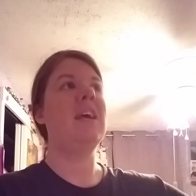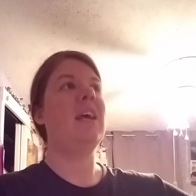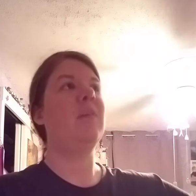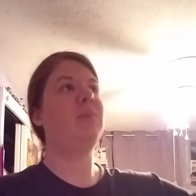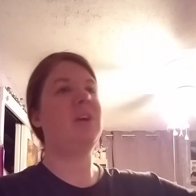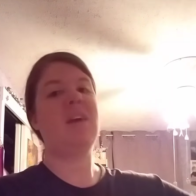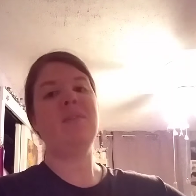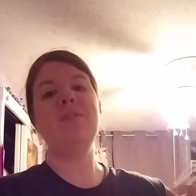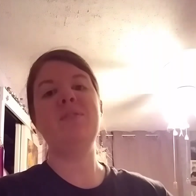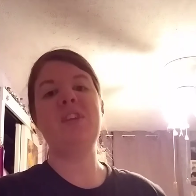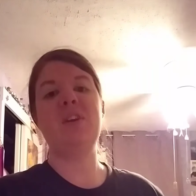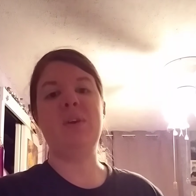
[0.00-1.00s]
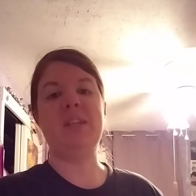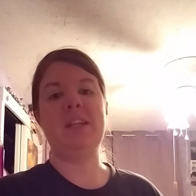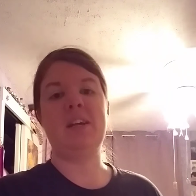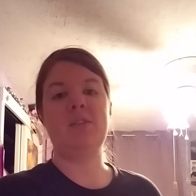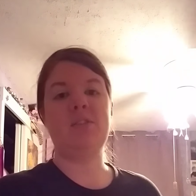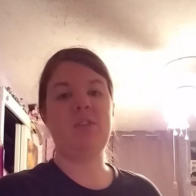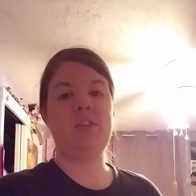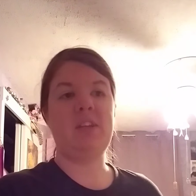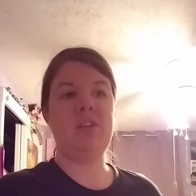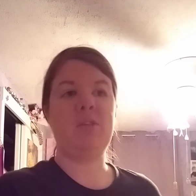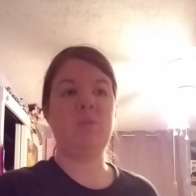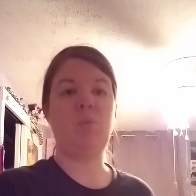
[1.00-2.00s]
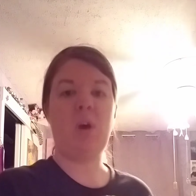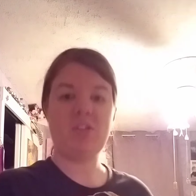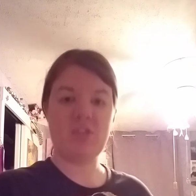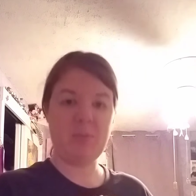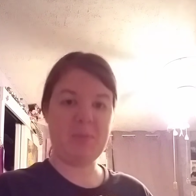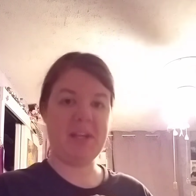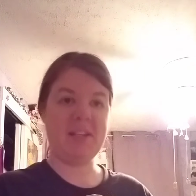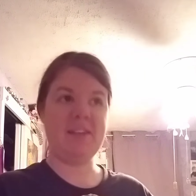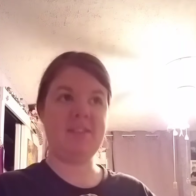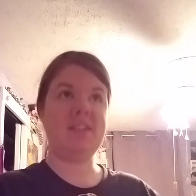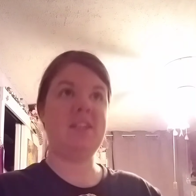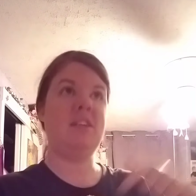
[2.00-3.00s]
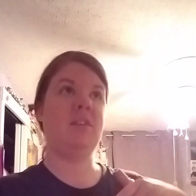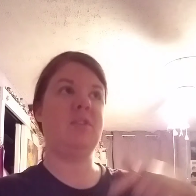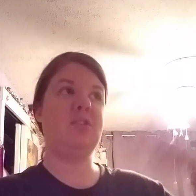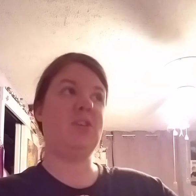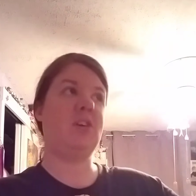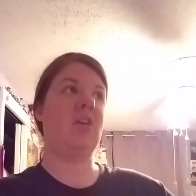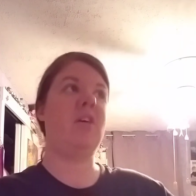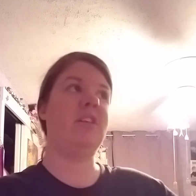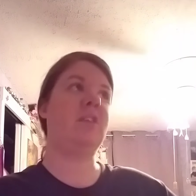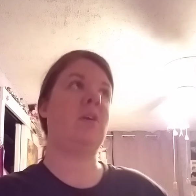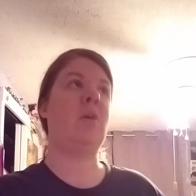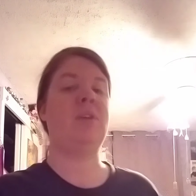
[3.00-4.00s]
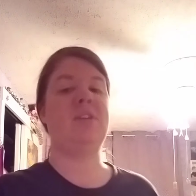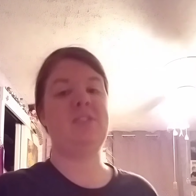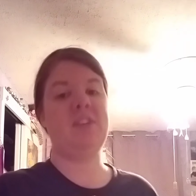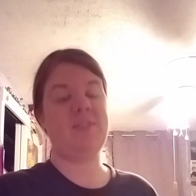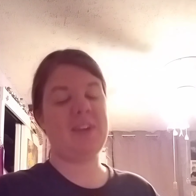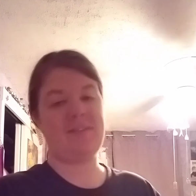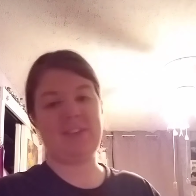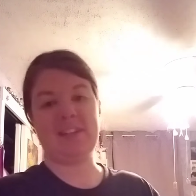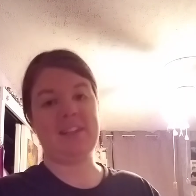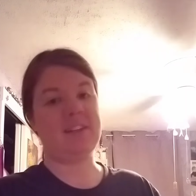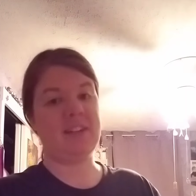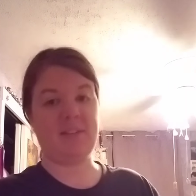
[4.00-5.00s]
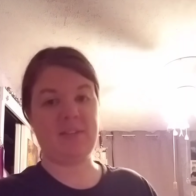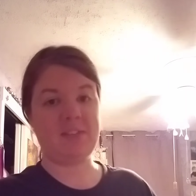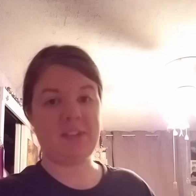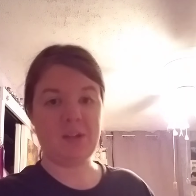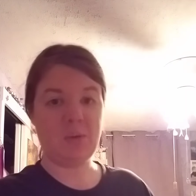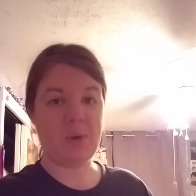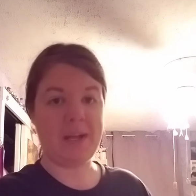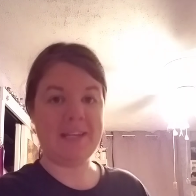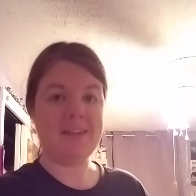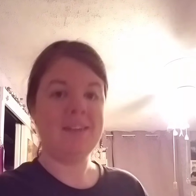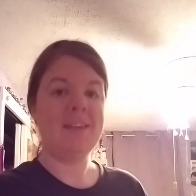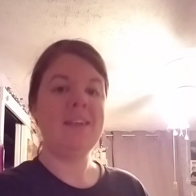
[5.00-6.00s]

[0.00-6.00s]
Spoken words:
and put every video in there so that you can watch the playlist and they'll start on their own instead of you have to click on every single one.